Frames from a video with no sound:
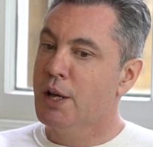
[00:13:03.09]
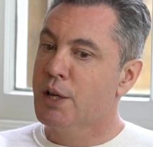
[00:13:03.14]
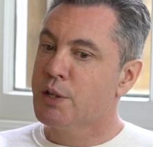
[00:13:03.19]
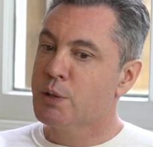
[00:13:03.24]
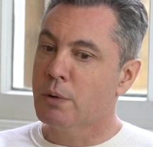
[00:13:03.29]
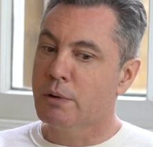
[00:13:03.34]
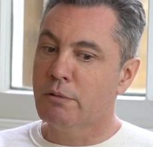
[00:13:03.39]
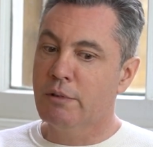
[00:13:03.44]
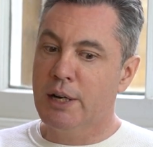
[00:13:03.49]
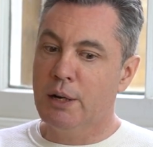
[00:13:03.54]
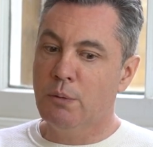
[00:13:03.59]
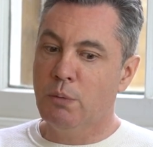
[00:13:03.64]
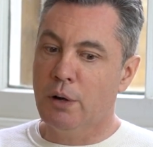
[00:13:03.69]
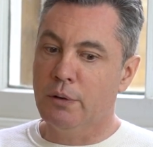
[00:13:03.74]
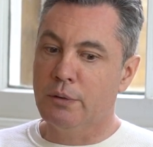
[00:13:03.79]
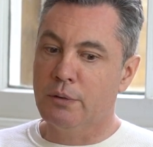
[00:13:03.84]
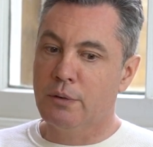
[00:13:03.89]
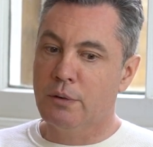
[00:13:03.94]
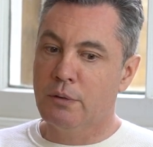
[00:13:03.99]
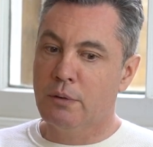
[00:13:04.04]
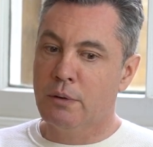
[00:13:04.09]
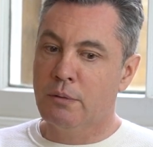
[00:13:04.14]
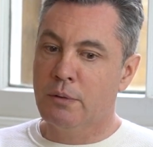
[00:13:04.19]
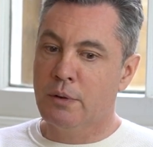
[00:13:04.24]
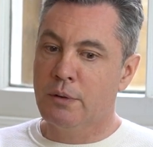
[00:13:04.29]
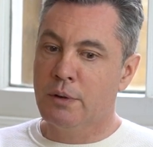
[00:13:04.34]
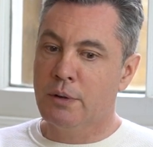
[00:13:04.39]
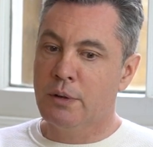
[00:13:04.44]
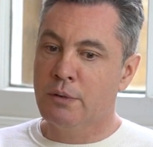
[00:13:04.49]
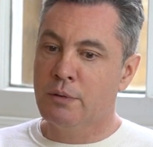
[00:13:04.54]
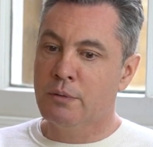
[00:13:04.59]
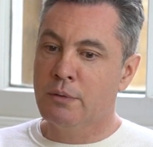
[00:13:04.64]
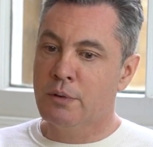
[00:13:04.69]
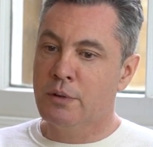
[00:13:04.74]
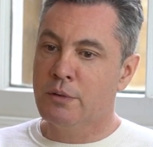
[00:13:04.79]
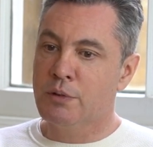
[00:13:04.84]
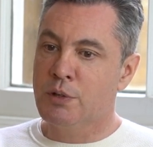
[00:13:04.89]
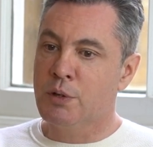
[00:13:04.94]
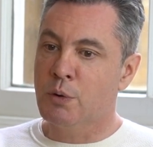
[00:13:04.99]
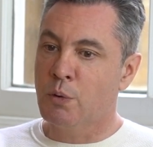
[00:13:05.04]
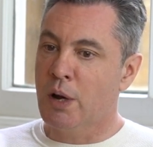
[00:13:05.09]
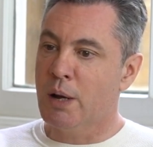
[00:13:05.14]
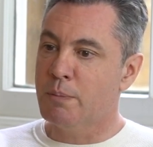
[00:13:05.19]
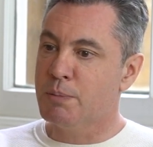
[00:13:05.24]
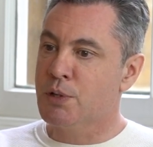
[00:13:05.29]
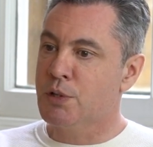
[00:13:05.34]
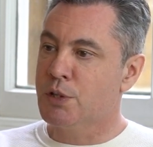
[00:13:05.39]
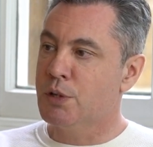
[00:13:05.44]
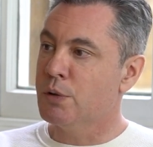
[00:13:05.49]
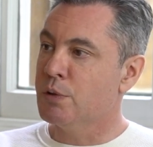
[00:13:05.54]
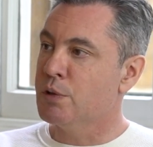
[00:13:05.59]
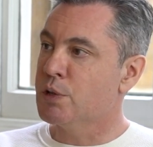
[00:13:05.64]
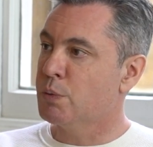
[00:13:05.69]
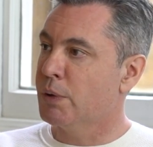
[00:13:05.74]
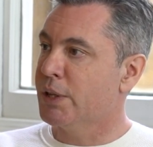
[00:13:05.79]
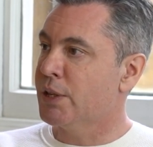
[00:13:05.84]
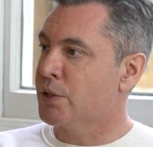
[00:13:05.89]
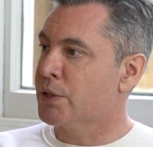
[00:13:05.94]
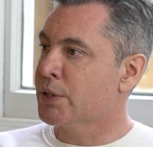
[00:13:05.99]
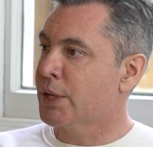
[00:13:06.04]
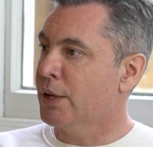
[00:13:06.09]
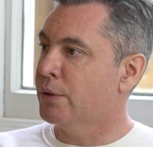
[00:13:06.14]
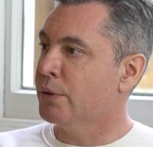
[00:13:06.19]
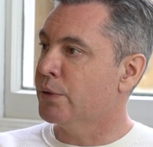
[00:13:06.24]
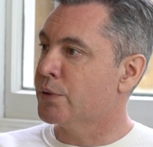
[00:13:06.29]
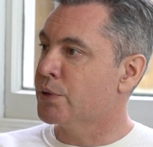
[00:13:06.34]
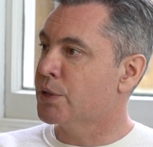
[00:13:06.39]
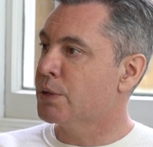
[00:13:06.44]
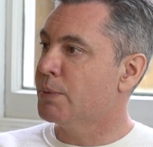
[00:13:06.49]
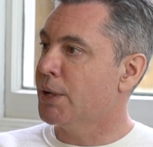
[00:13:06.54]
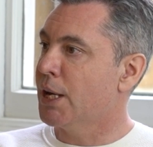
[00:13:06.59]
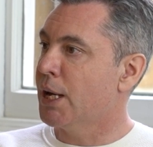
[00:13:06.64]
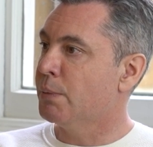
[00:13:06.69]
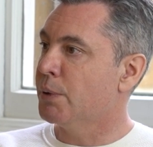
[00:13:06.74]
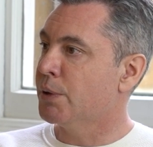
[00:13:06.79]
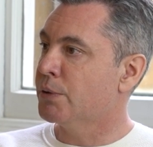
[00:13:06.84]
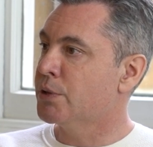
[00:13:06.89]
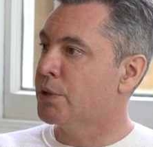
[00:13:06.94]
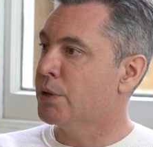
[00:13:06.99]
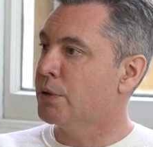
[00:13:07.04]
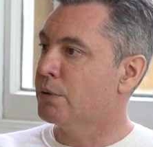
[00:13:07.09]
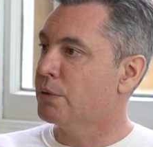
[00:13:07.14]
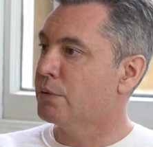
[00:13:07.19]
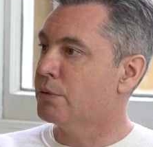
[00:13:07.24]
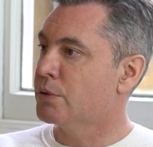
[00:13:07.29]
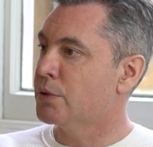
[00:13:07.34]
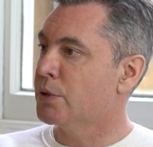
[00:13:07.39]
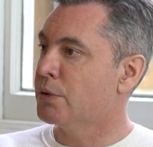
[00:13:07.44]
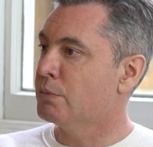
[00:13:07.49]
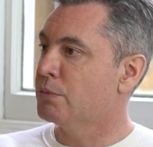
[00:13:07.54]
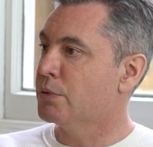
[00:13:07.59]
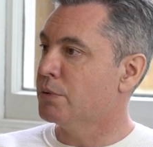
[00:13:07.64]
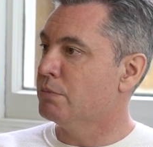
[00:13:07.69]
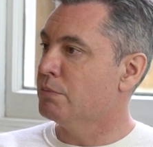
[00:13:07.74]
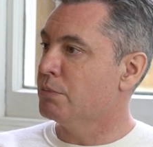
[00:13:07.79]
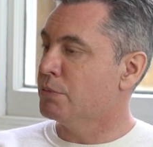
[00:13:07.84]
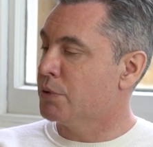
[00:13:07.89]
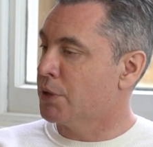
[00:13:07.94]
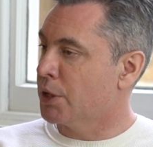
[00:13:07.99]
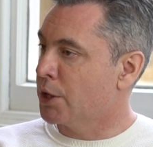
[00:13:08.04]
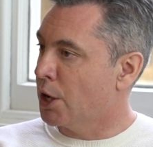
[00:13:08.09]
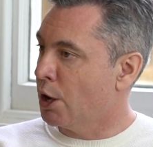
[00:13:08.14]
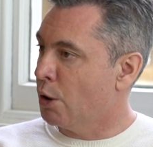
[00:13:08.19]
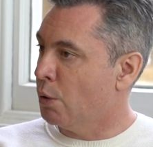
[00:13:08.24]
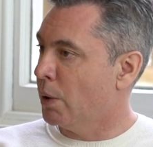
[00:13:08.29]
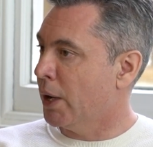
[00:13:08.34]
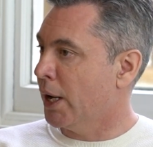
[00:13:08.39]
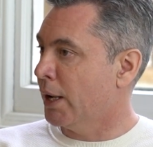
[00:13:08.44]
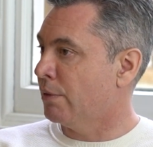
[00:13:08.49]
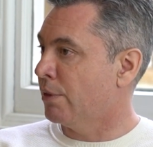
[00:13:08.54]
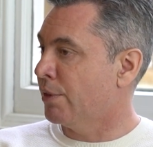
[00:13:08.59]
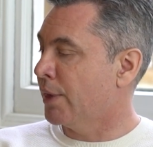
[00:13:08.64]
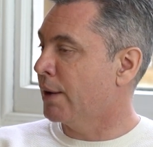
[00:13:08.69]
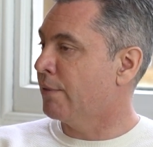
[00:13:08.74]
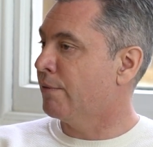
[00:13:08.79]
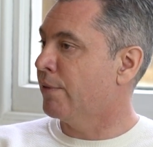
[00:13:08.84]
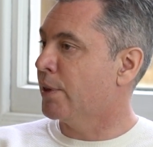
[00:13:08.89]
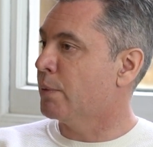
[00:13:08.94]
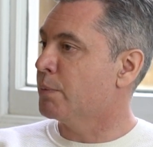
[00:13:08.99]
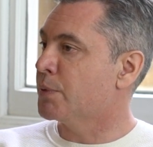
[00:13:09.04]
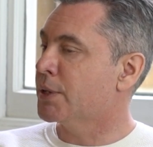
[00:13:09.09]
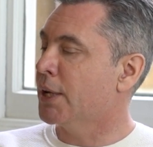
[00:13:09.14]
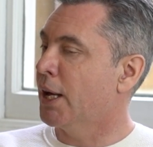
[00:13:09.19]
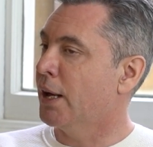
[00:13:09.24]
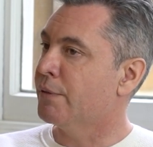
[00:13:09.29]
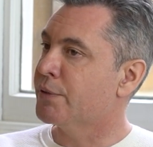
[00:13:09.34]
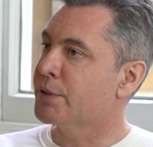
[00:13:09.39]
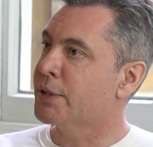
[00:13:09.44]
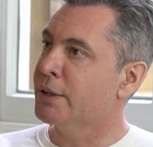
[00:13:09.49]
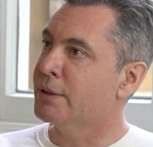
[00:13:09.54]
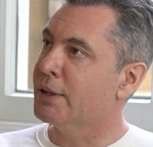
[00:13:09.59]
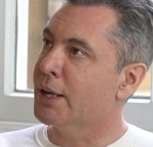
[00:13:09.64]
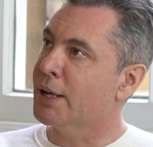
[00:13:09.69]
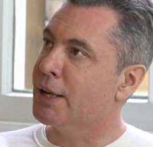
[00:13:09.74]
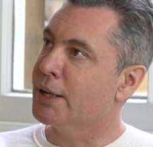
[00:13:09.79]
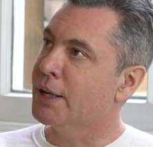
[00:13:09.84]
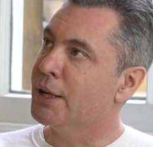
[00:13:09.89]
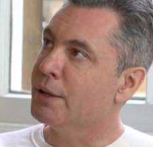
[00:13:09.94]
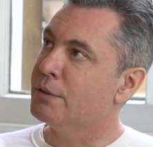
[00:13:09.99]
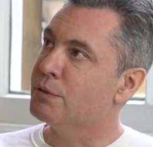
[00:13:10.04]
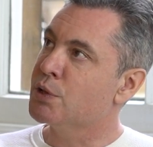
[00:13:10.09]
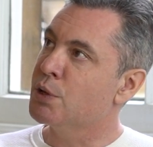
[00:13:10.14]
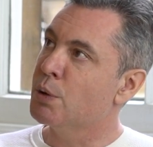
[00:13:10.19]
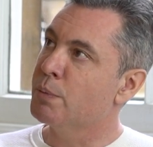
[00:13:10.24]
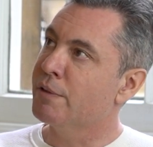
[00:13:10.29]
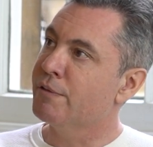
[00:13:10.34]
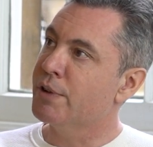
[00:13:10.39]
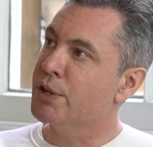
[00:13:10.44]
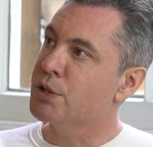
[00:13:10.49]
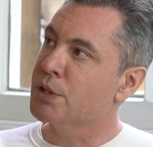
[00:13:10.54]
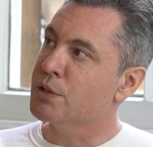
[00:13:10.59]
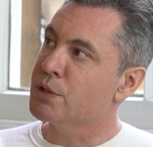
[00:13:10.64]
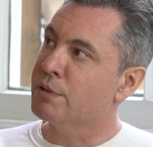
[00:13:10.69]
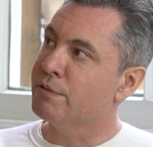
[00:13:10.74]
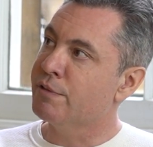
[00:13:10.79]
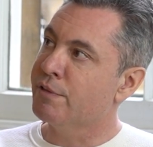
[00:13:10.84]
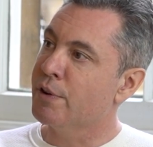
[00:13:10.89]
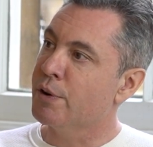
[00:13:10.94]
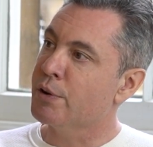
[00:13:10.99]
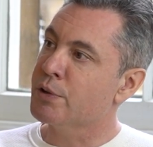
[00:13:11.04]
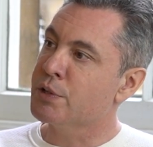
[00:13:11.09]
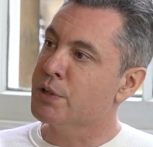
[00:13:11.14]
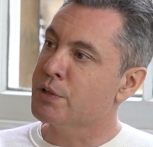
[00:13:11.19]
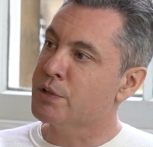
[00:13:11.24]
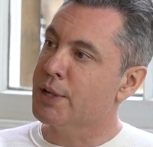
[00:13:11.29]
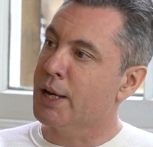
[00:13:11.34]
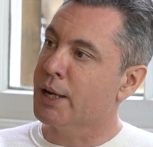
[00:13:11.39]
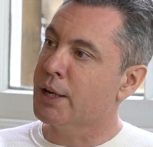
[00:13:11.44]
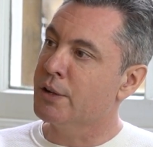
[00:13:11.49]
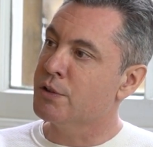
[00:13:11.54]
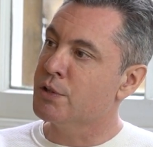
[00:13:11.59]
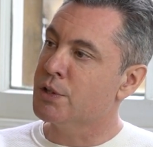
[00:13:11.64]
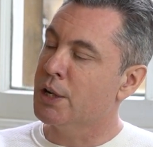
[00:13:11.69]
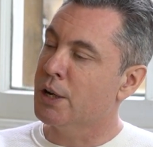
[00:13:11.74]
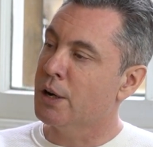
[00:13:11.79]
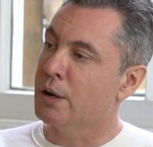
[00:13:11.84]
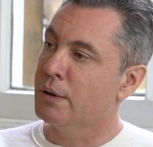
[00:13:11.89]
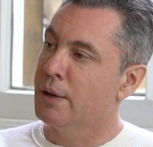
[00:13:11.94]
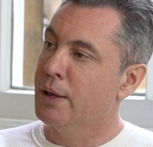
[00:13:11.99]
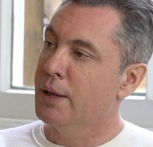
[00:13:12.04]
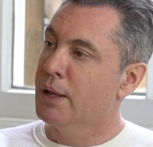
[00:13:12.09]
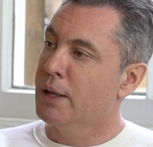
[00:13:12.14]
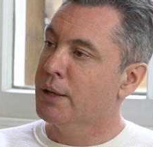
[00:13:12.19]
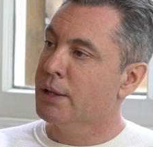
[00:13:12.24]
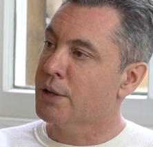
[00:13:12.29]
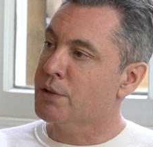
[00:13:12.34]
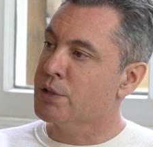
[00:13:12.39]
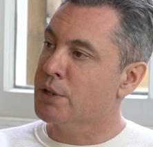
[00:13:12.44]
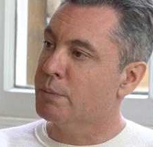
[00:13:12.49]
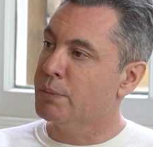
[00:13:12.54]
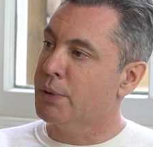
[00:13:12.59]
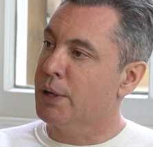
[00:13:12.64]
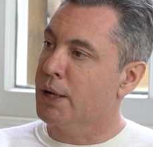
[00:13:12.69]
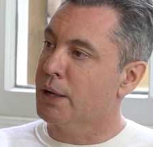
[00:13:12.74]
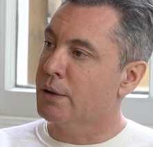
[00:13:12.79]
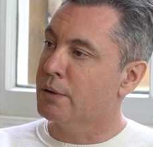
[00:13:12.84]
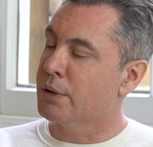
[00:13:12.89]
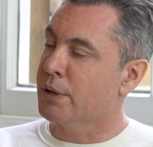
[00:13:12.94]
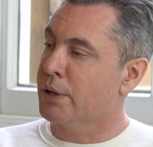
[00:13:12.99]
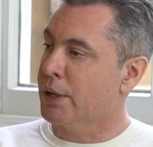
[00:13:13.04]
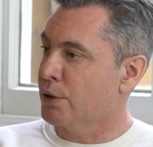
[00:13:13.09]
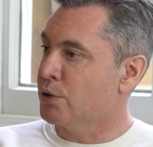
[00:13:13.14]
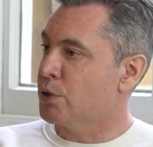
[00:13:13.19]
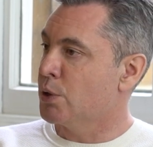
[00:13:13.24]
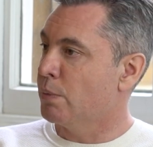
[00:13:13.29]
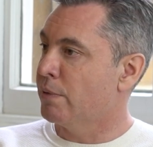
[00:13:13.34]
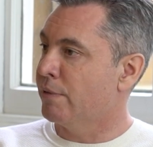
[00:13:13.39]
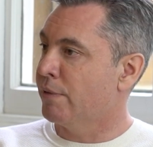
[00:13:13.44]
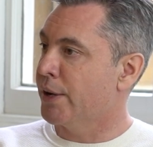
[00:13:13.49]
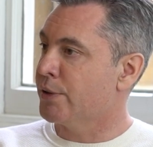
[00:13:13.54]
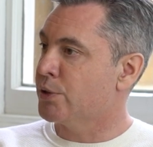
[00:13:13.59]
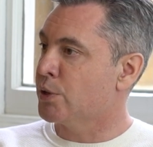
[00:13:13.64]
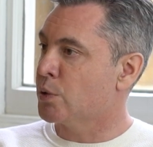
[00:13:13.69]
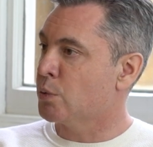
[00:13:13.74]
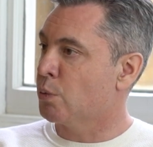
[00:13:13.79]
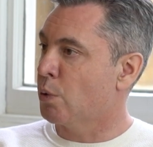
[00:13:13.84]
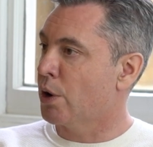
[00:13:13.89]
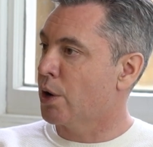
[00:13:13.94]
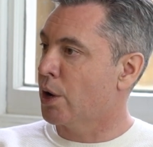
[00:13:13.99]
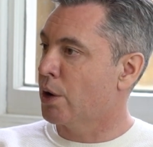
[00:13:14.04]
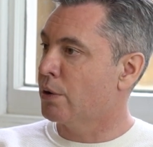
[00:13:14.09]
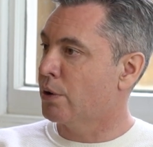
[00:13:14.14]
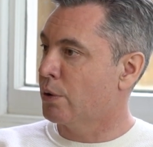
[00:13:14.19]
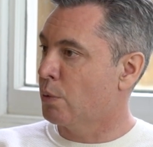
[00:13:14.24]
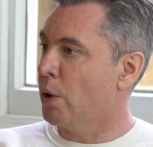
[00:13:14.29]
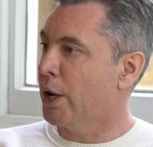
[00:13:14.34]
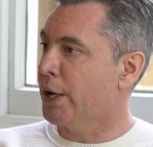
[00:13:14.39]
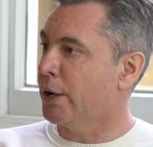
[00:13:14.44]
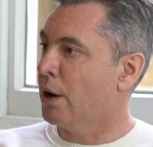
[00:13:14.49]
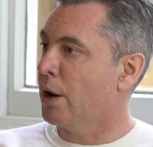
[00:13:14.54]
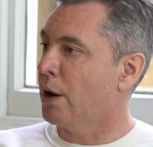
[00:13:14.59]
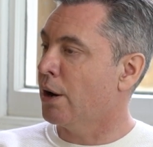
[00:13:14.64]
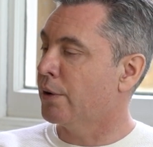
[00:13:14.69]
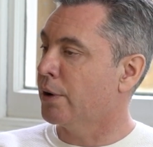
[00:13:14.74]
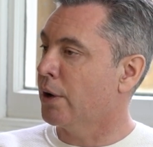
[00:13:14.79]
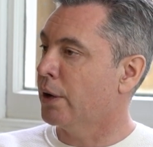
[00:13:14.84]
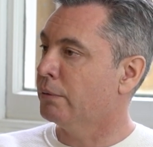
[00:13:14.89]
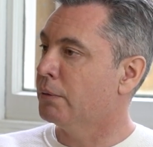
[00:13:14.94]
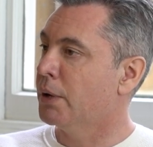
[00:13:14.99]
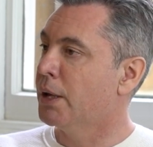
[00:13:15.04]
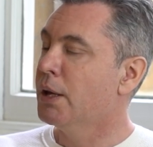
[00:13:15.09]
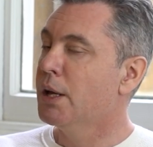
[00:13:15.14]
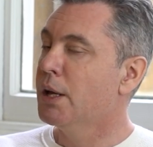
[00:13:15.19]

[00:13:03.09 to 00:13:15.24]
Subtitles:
So we really want to equip students with the skills to be able to go and think for themselves. And in supervisions in 1st and 2nd year, that's something I think supervisors work quite hard on.